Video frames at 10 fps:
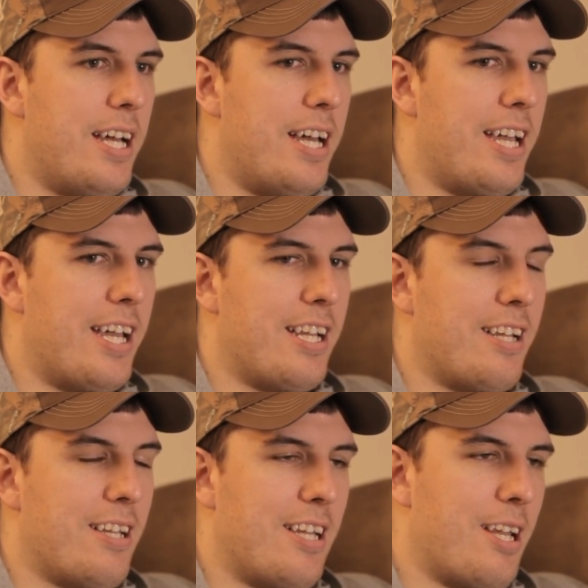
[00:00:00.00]
And
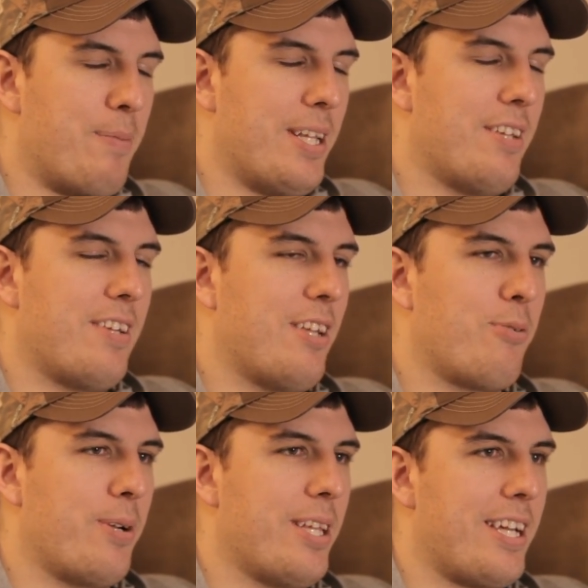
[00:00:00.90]
this sounds
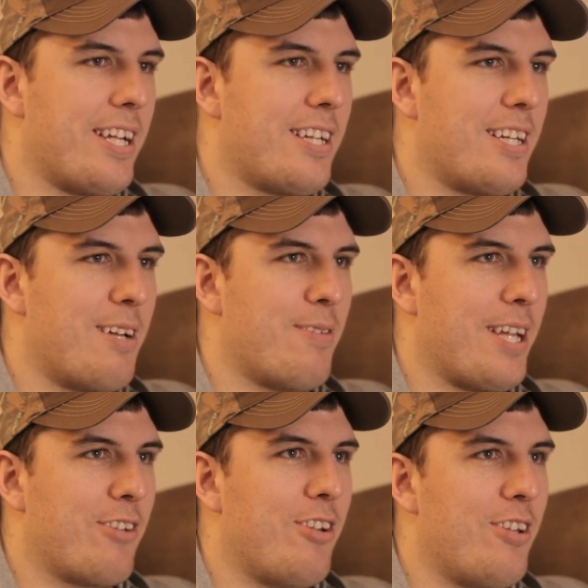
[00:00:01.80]
really like
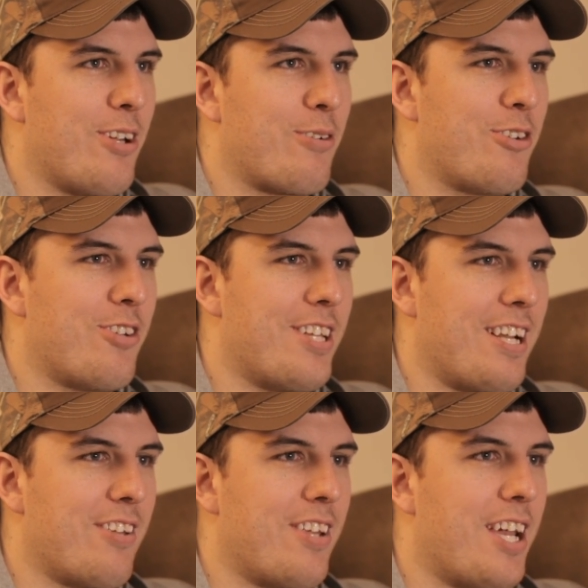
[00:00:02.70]
a cheesy Christian thing
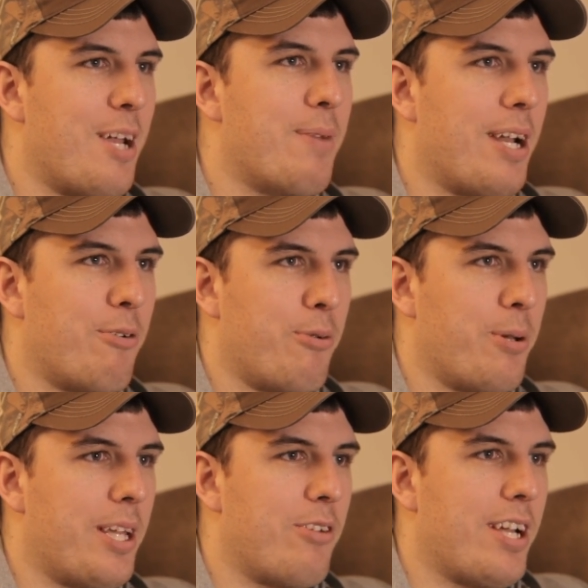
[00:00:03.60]
to say, but I was
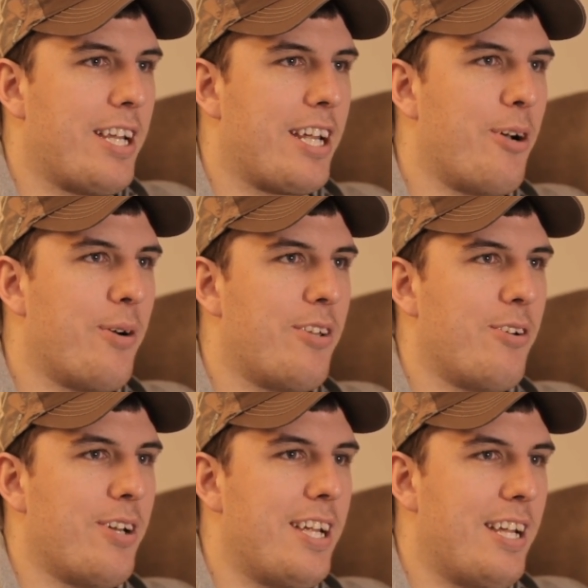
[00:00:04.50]
really trying to go
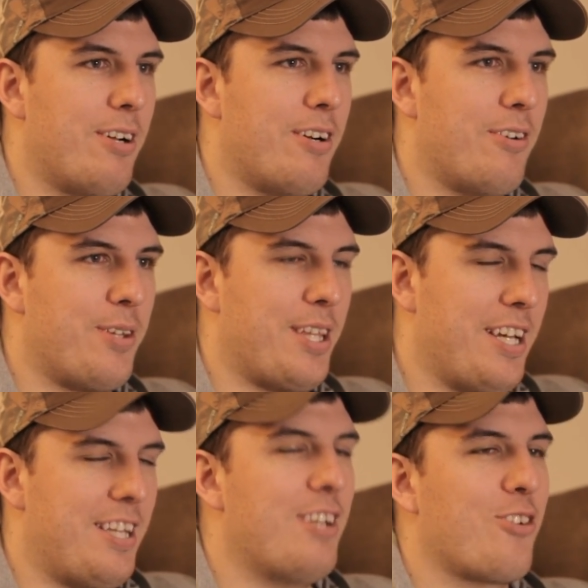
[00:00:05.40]
into it with an
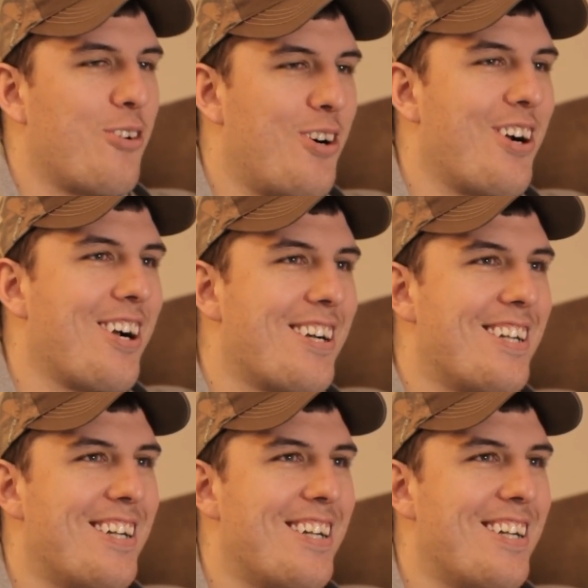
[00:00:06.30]
intentional heart.